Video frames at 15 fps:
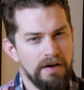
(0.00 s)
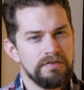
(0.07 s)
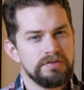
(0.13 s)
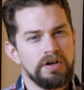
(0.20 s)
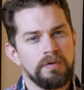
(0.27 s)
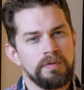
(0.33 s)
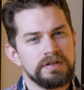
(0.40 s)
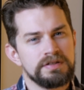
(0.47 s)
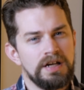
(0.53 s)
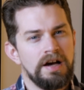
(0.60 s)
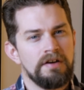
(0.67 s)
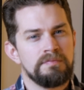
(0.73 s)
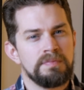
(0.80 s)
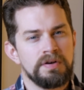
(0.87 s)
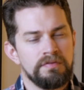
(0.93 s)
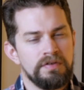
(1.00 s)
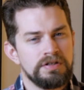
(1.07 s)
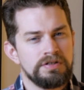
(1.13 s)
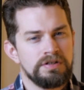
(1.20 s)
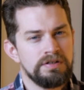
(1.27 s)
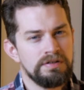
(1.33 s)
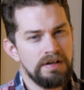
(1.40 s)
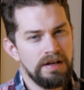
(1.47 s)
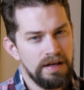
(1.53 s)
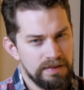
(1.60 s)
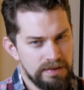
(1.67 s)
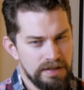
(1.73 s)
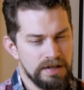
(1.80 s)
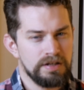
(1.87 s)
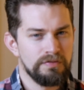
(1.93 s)
As always, I've been Richard.
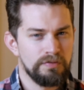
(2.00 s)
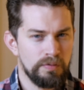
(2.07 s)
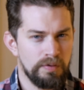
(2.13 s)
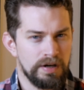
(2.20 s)
Thank you for